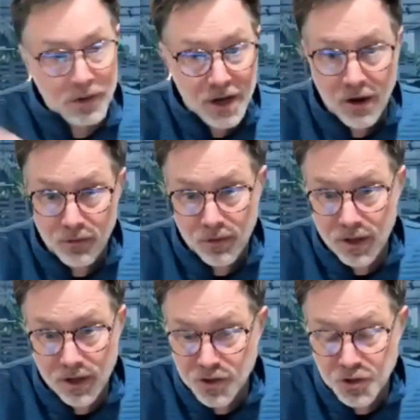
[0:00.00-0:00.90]
in
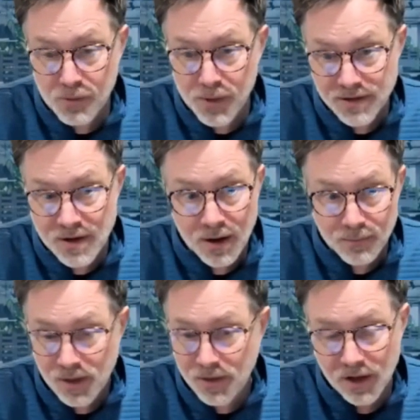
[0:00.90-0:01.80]
a short amount of
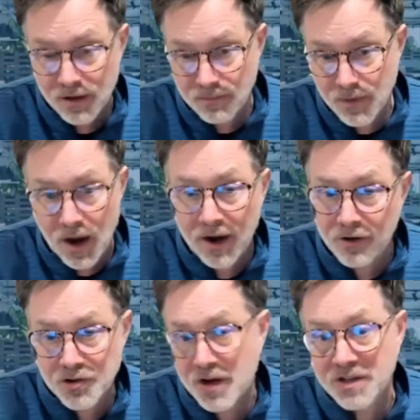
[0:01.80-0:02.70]
time than they could hire
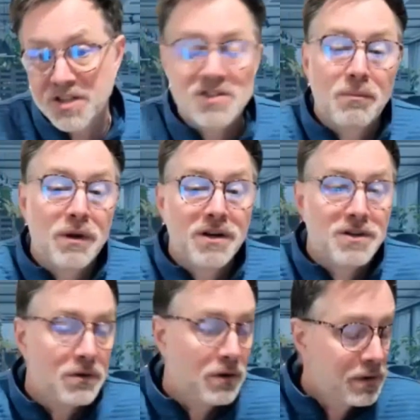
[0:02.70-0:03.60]
and try to teach somebody to
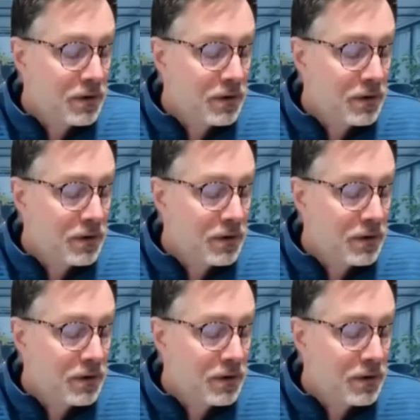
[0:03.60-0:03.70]
do.